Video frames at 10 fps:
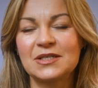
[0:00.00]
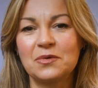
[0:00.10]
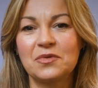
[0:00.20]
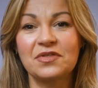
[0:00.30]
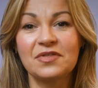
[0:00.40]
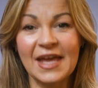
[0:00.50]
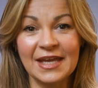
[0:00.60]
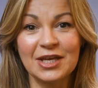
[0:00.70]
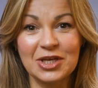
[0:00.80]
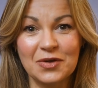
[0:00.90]
So
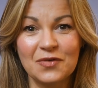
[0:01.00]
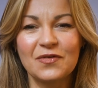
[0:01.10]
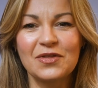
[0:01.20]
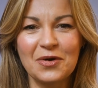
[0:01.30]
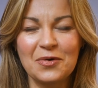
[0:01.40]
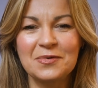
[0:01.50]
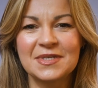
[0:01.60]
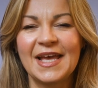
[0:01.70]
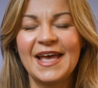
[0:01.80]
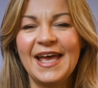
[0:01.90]
thank you for
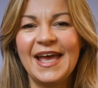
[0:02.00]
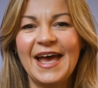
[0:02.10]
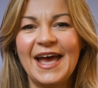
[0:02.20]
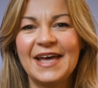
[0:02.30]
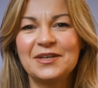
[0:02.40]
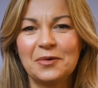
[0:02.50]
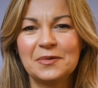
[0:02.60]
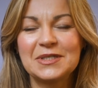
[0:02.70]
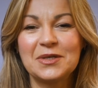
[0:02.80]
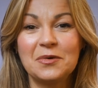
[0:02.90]
those. And
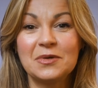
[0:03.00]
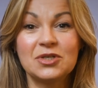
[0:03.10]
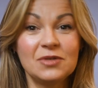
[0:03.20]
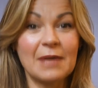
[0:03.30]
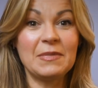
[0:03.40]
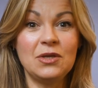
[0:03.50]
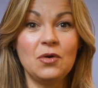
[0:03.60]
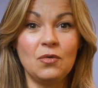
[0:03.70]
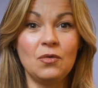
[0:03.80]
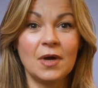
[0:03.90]
also do let me
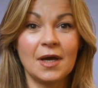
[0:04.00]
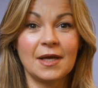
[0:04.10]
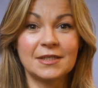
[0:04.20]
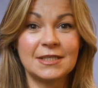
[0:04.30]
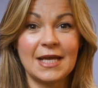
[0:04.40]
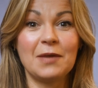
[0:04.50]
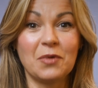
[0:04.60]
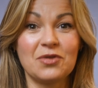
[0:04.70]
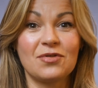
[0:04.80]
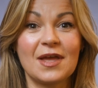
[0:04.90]
know today
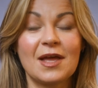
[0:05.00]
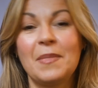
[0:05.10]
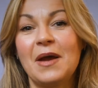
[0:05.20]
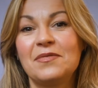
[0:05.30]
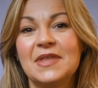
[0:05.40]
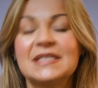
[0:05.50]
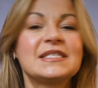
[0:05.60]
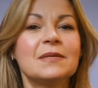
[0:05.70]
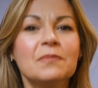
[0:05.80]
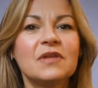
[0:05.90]
what you think about this
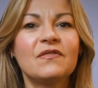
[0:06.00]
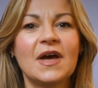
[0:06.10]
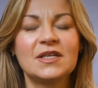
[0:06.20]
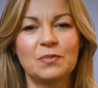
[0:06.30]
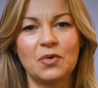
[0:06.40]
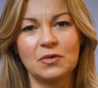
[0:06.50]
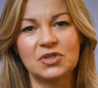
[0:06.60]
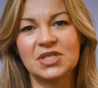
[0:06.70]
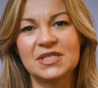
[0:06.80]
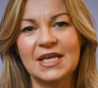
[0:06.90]
simplified
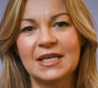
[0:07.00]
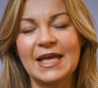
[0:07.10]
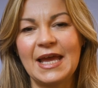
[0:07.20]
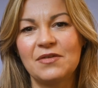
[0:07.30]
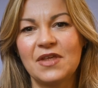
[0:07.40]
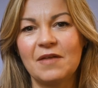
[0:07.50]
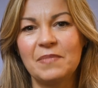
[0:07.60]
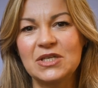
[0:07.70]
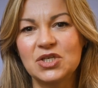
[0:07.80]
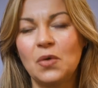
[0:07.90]
approach to skincare that I've
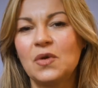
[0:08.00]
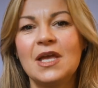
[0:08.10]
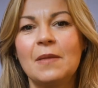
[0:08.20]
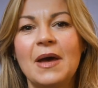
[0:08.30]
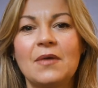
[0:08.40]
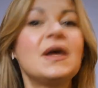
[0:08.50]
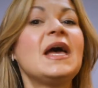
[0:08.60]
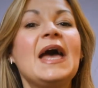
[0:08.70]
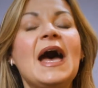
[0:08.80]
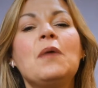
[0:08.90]
been talking about,
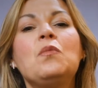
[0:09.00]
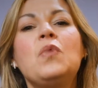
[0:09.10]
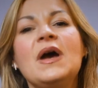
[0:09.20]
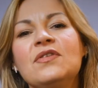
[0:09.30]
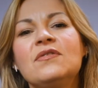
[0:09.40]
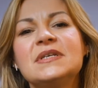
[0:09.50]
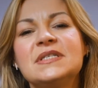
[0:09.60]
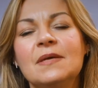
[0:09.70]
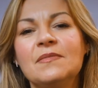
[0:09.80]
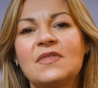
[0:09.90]
and whether it's
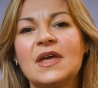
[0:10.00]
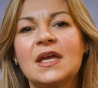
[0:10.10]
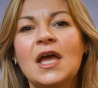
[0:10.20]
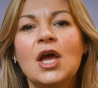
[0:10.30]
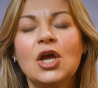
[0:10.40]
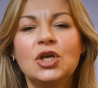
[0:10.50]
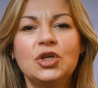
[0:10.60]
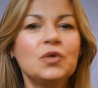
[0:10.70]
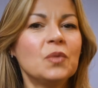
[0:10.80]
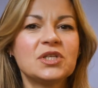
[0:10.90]
something
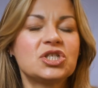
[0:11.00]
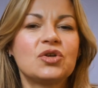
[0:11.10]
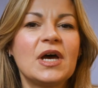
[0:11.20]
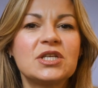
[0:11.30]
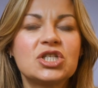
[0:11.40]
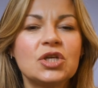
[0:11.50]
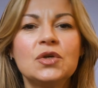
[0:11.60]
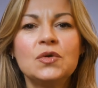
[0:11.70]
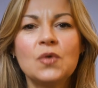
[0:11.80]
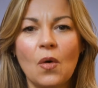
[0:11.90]
you want to try
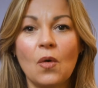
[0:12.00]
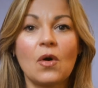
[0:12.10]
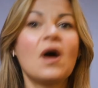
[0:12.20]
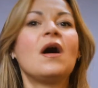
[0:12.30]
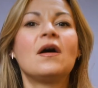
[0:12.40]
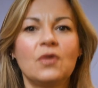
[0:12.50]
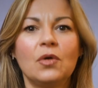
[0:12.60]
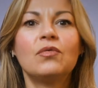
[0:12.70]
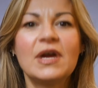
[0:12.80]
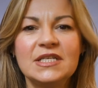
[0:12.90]
too or are
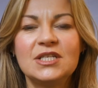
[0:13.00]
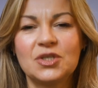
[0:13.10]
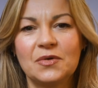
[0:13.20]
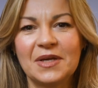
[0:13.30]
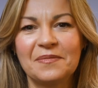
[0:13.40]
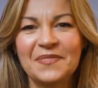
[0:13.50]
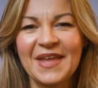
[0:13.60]
already doing.